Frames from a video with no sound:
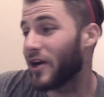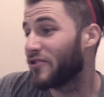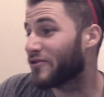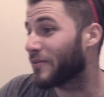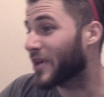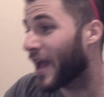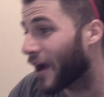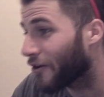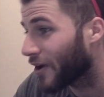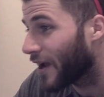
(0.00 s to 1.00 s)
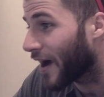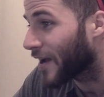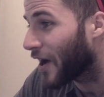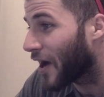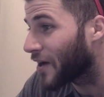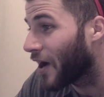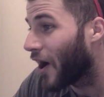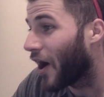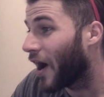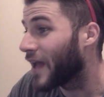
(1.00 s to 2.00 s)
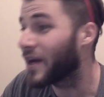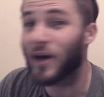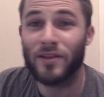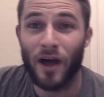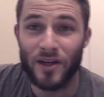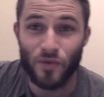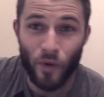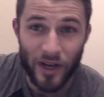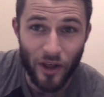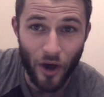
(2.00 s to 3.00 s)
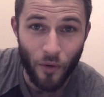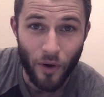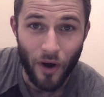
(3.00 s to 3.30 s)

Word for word: From Carrie, I got an unlocked window,